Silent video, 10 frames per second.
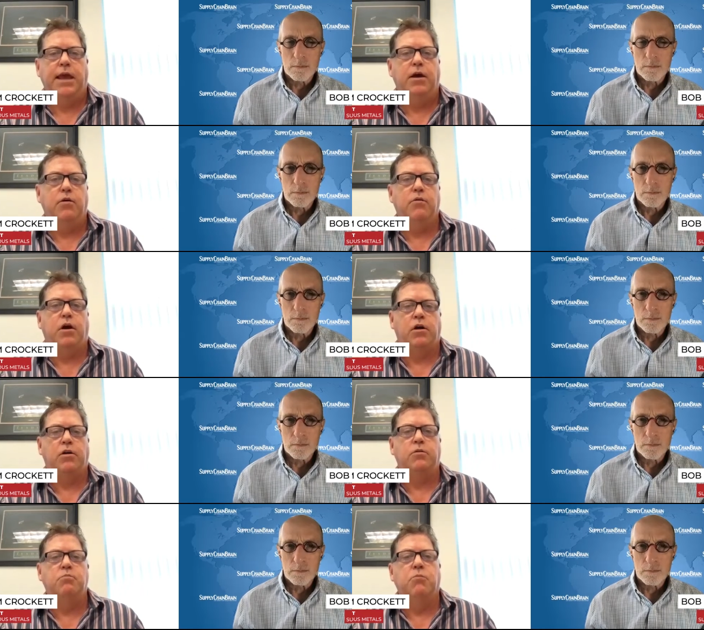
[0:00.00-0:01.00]
Speaker 1: now
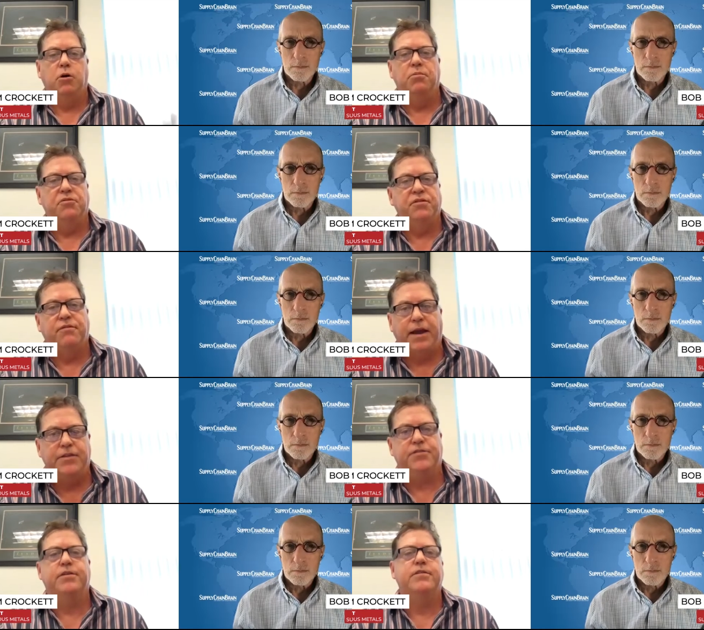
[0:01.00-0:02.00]
are mobile
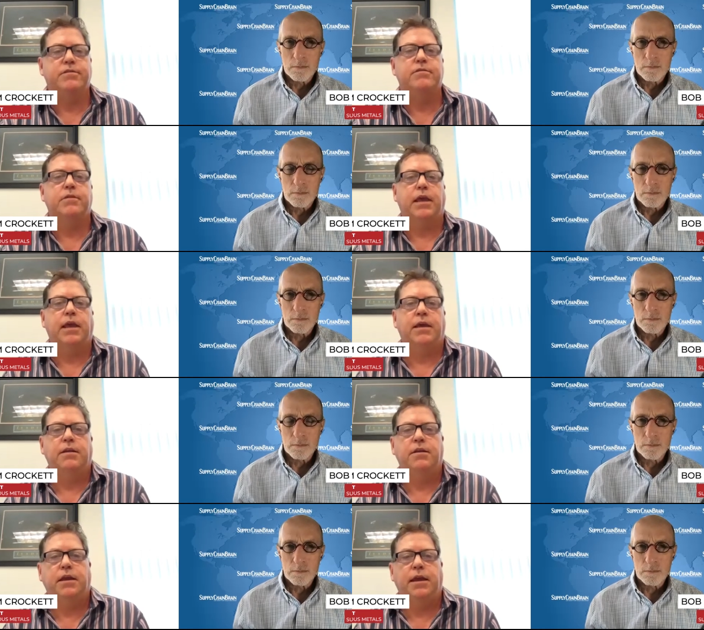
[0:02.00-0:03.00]
devices,
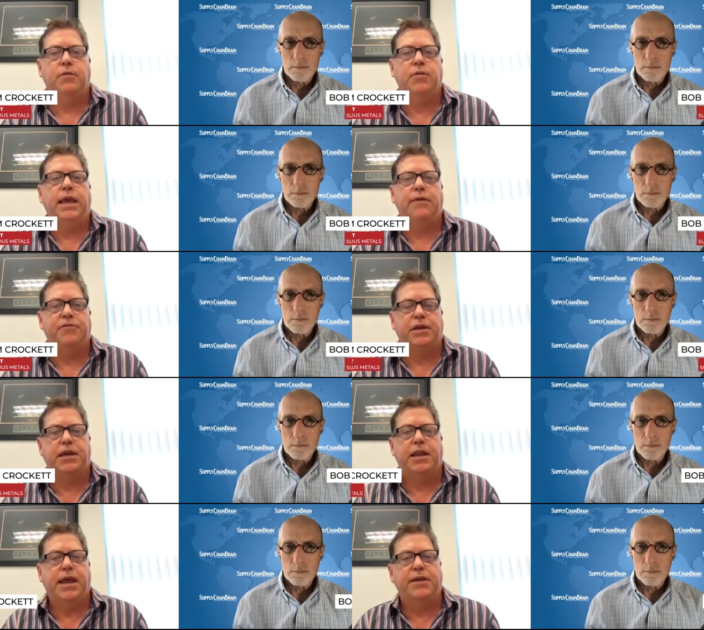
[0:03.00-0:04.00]
and and we have to
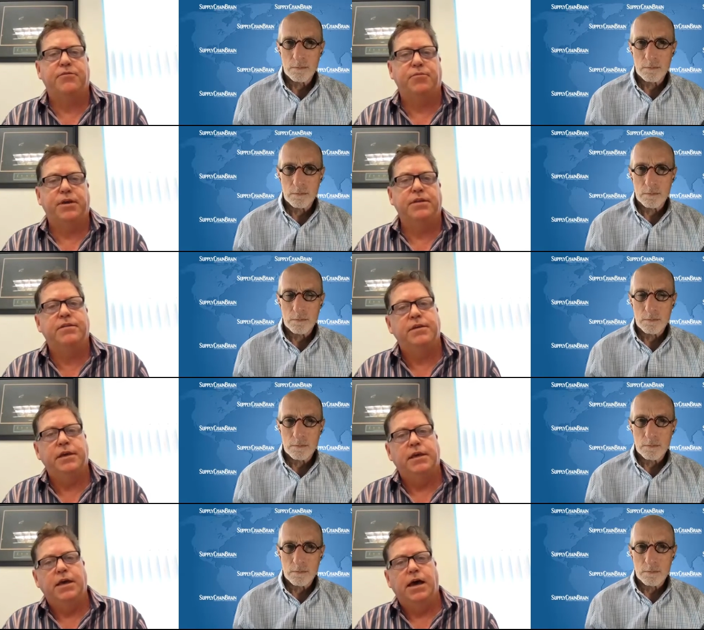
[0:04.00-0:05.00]
connect with
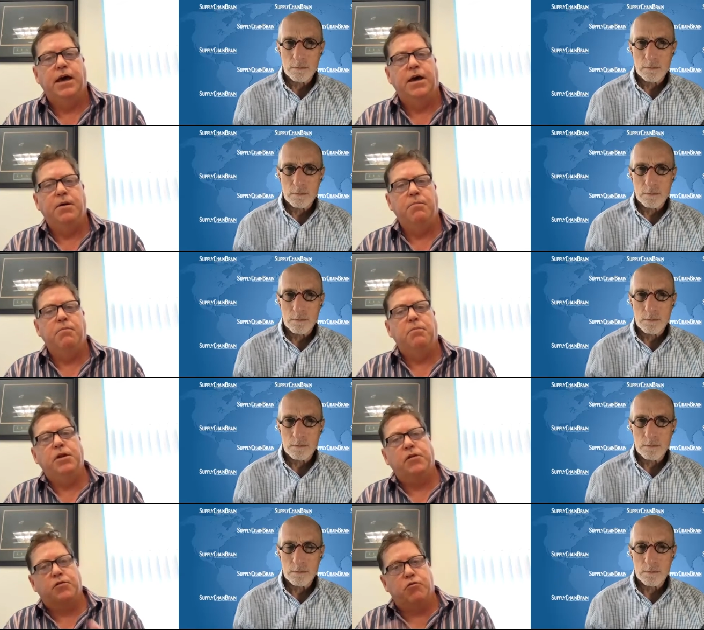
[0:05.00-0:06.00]
um, you
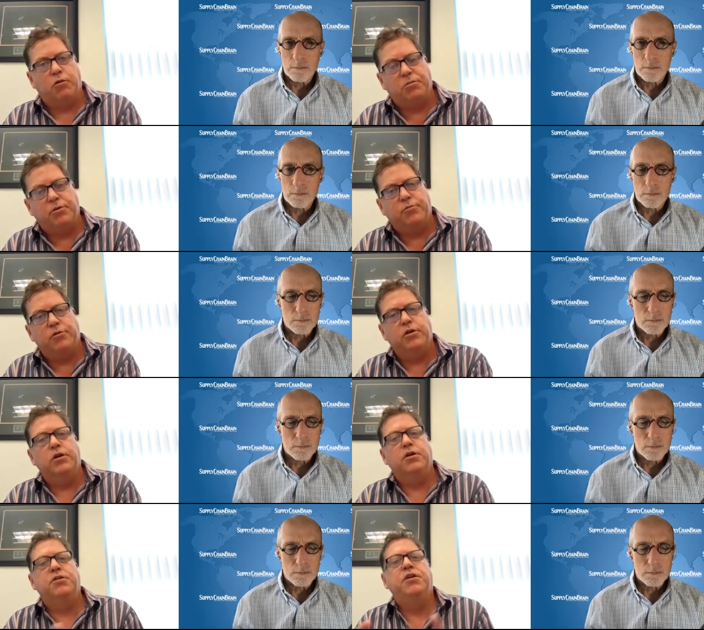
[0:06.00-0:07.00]
know the corporate
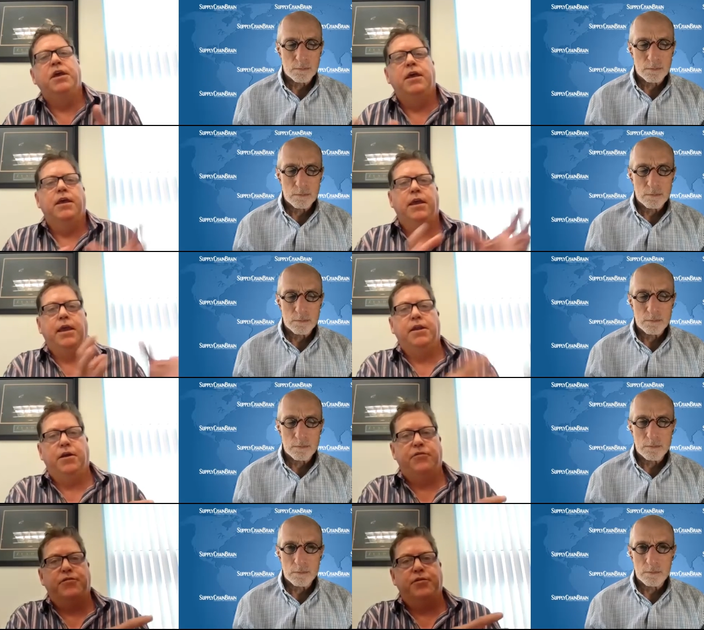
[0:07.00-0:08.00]
world and
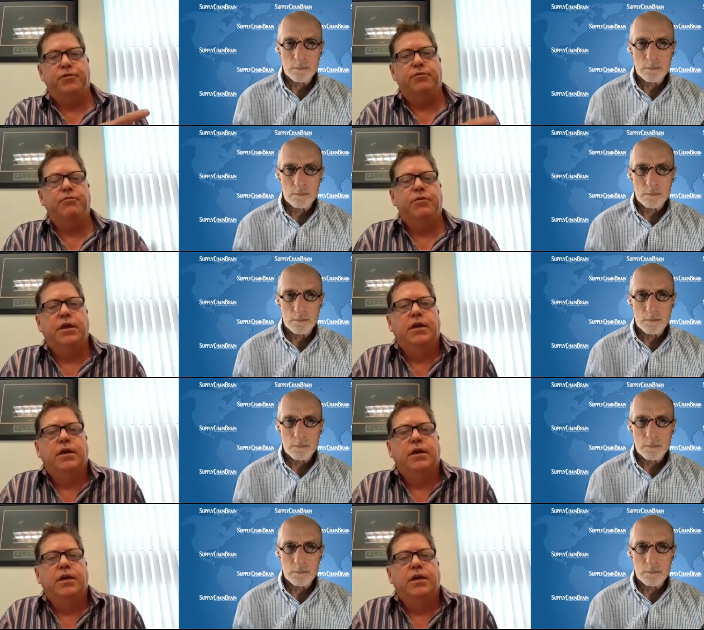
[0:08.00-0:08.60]
also